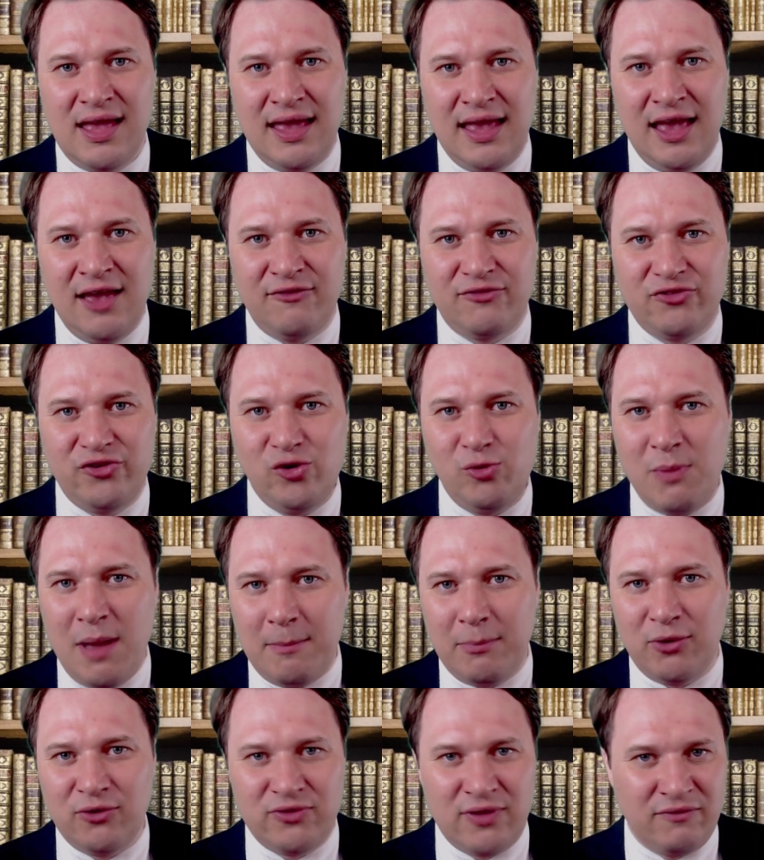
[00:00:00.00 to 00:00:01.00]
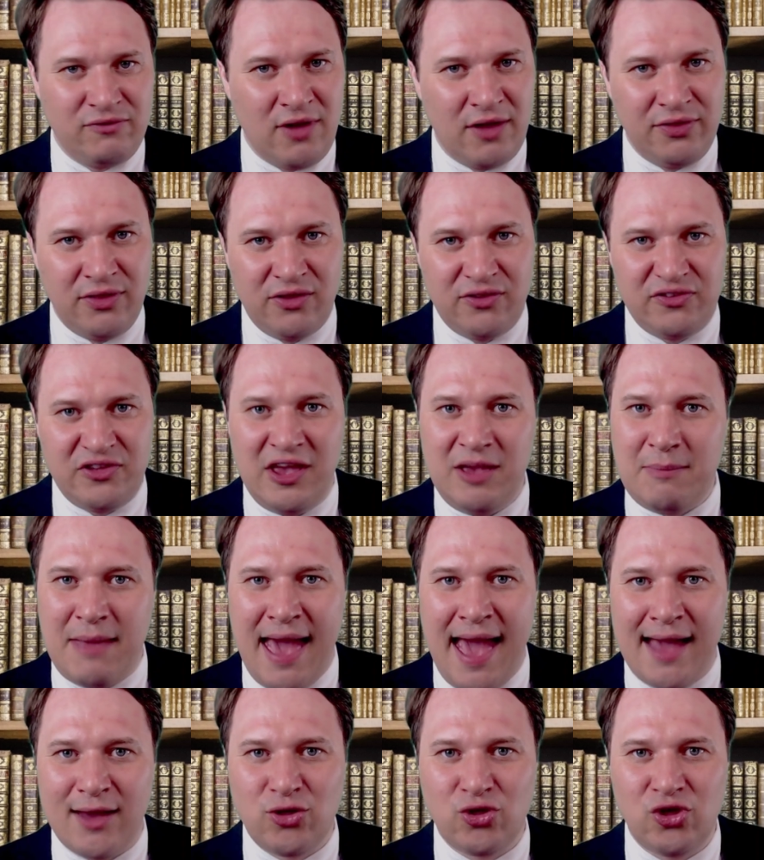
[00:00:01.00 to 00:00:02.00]
If two members have done the same
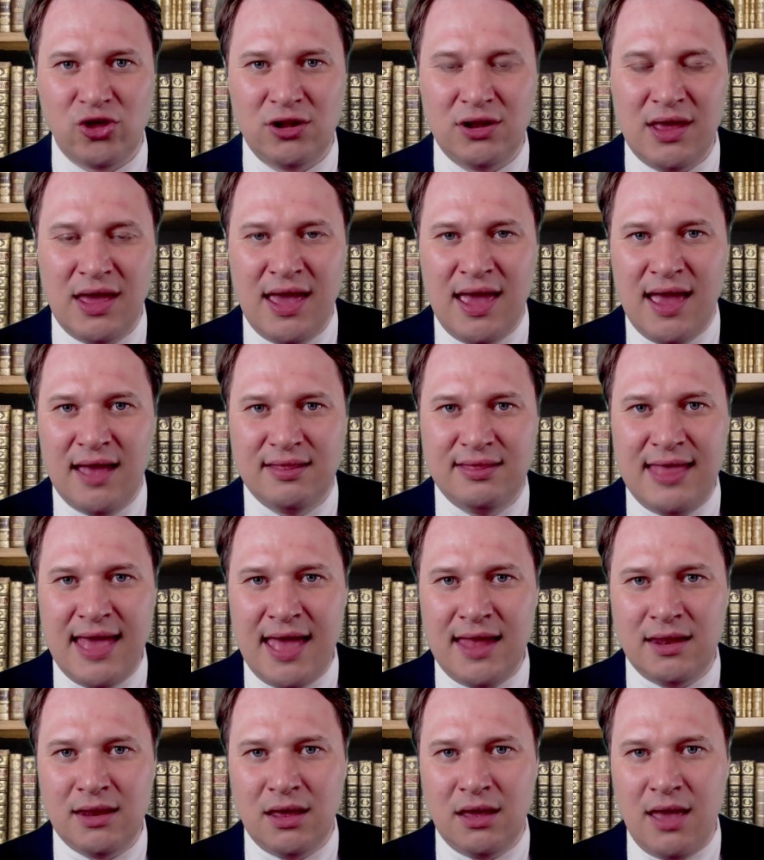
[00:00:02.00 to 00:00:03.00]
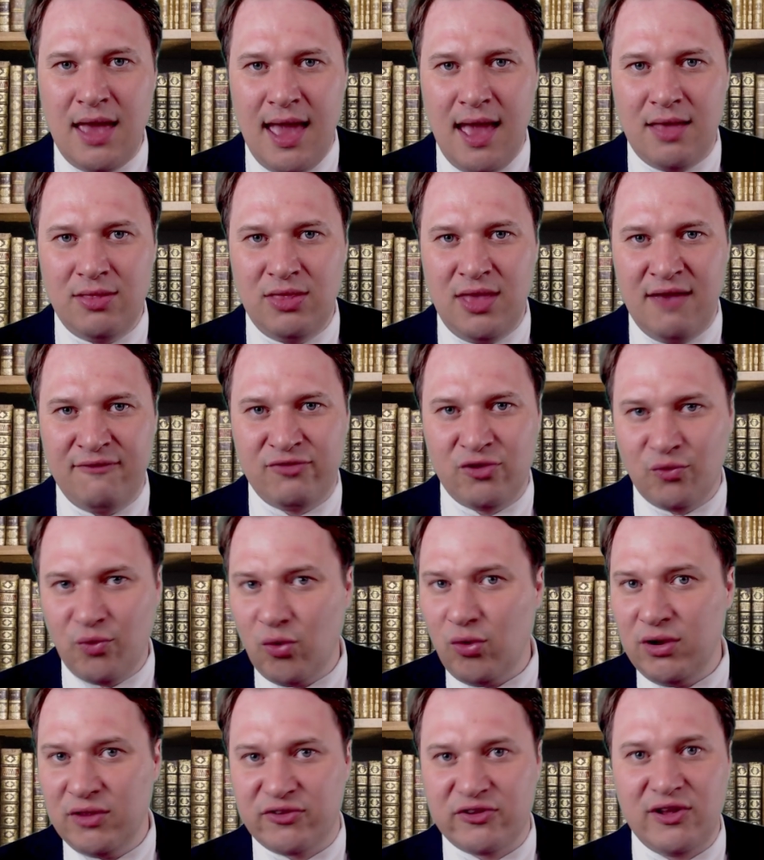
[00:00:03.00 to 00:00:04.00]
action, then if the
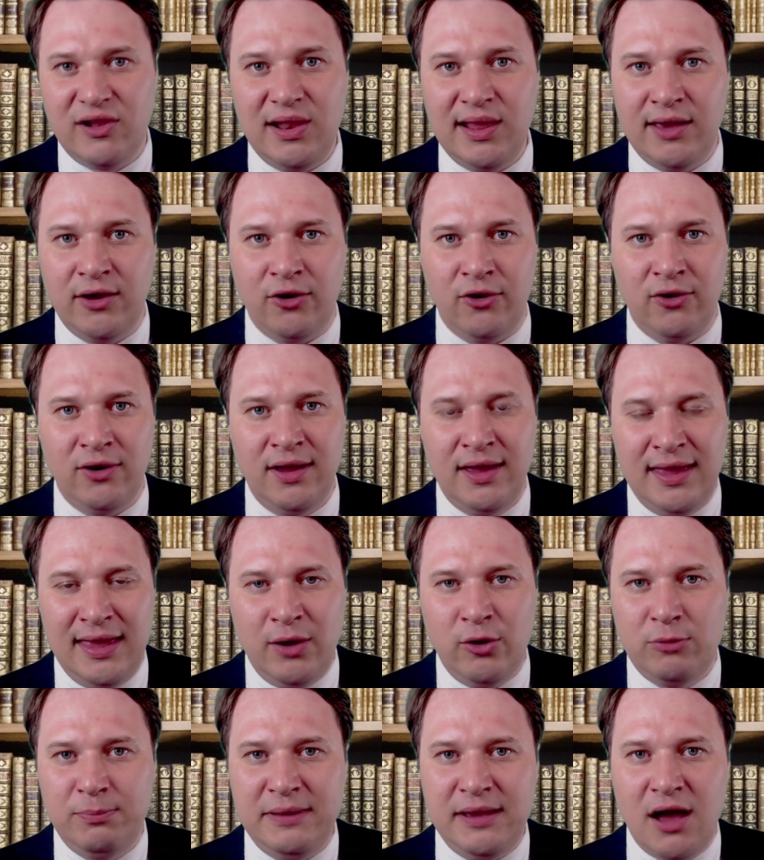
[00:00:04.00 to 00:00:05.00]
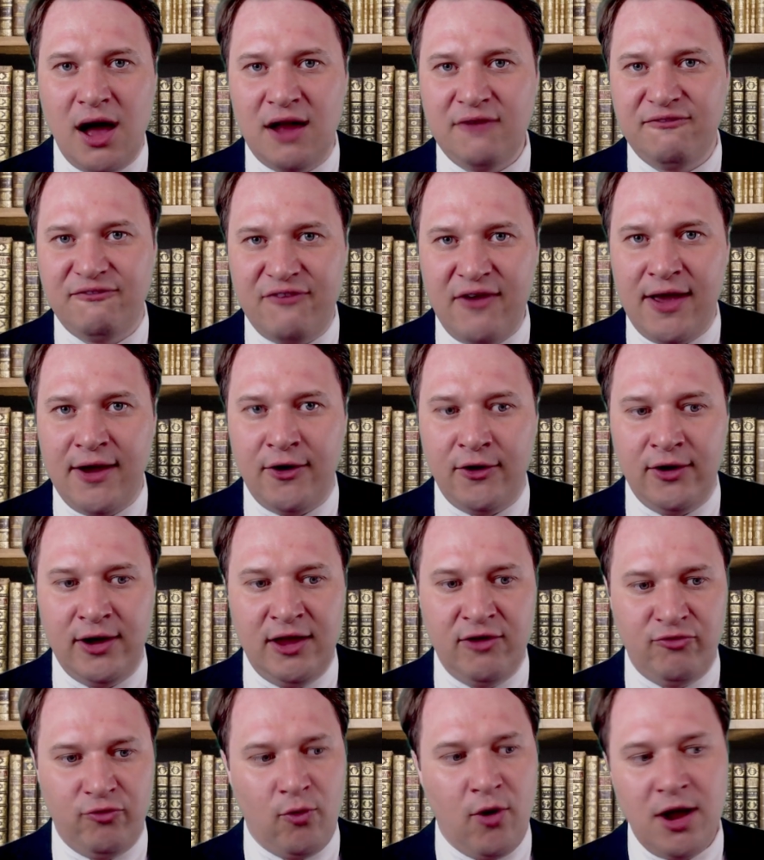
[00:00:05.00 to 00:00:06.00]
rule is clear, it would be unfair
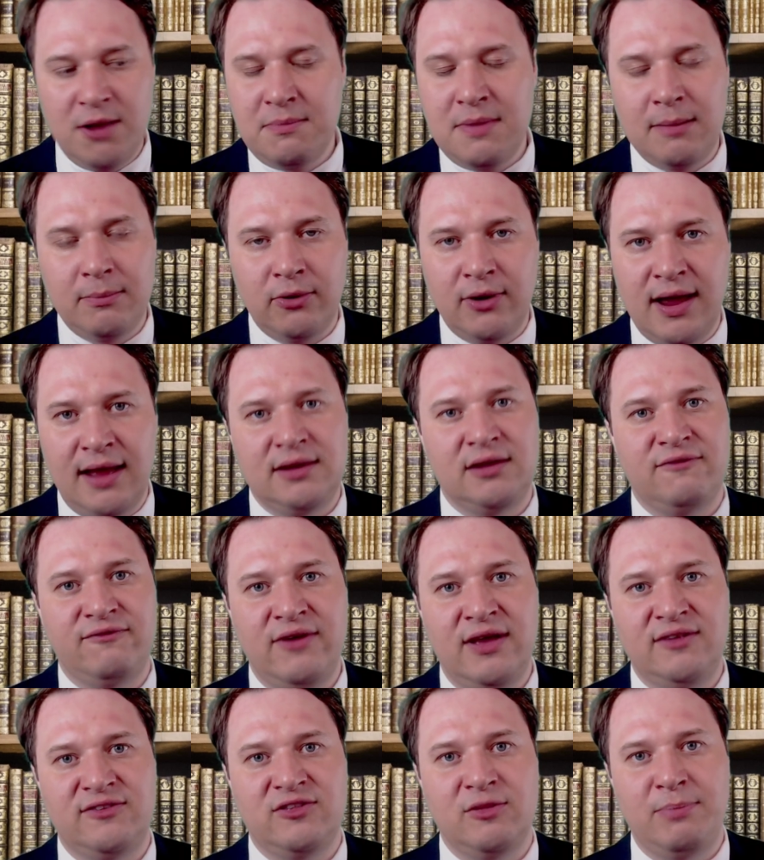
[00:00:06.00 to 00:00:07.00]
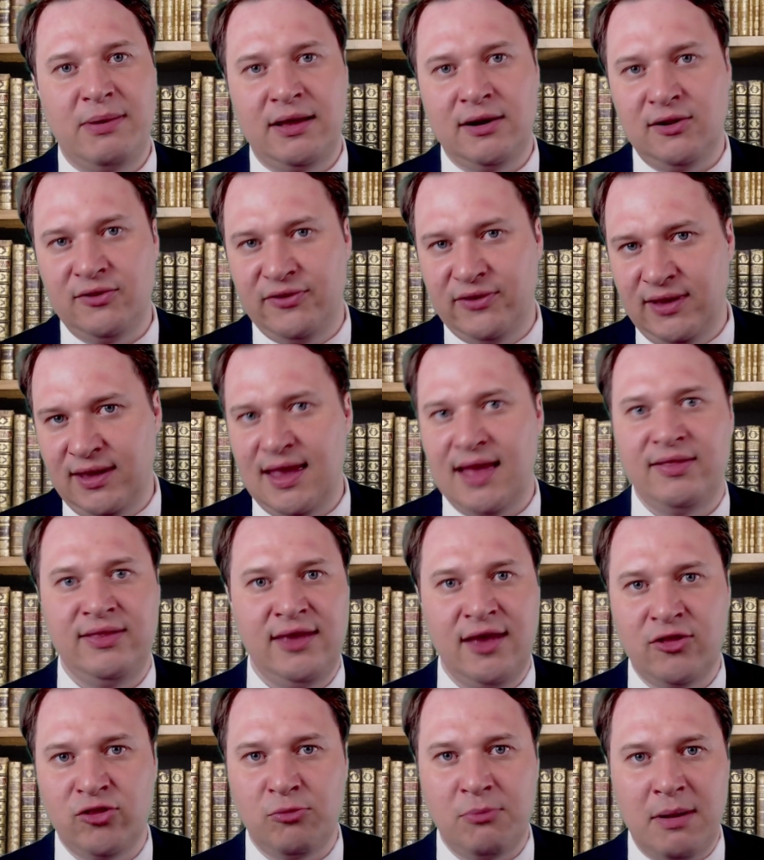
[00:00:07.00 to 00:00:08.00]
if one member had to face the penalty and
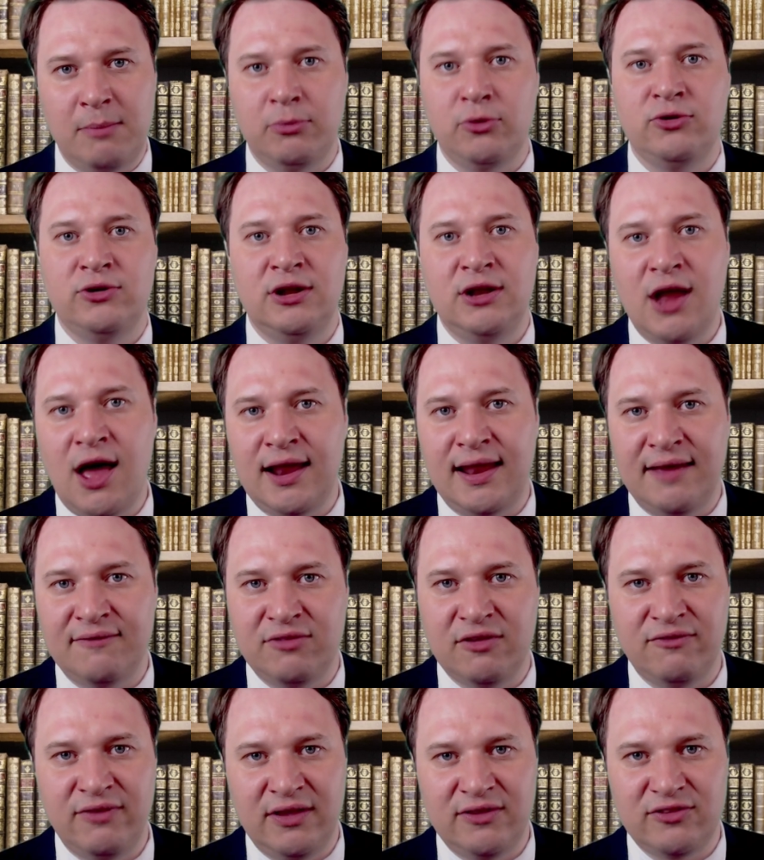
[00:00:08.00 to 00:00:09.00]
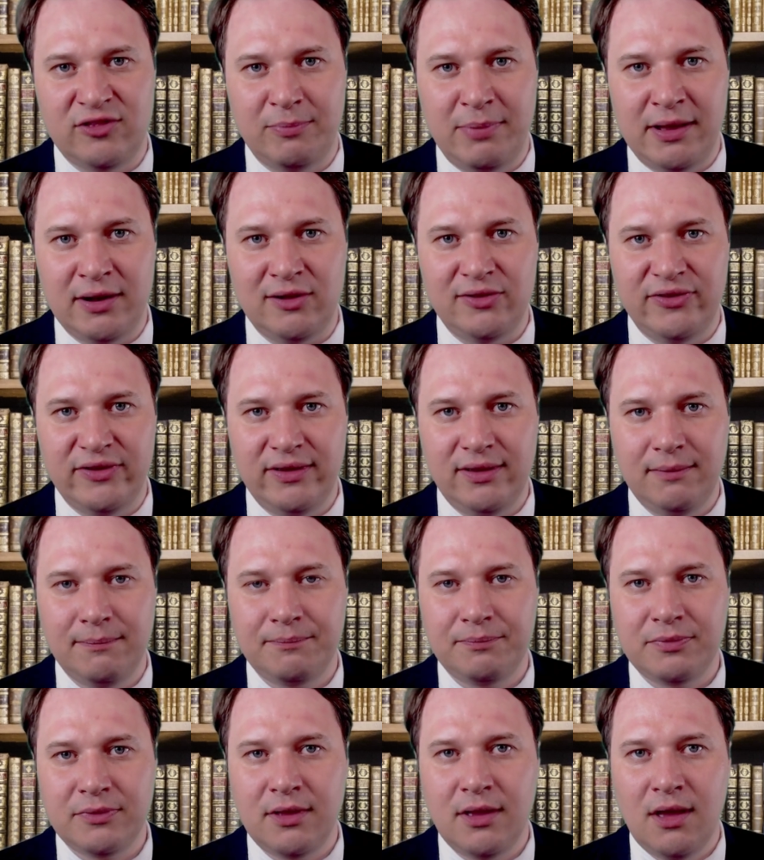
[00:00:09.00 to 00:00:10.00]
the other member did not have to face the penalty.
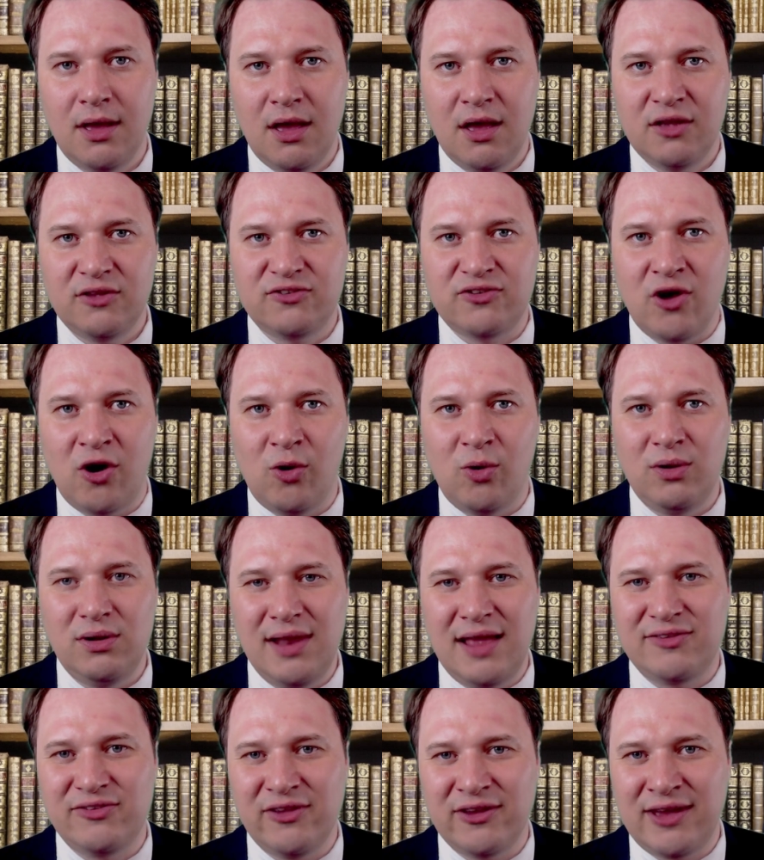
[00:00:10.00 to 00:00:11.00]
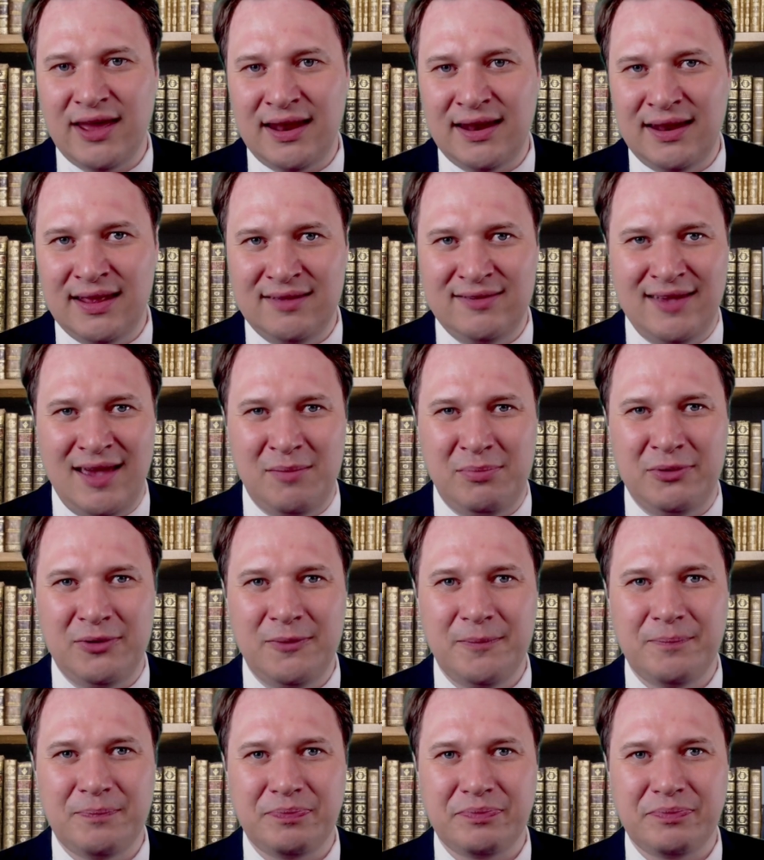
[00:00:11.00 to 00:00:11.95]
So let's look at an example.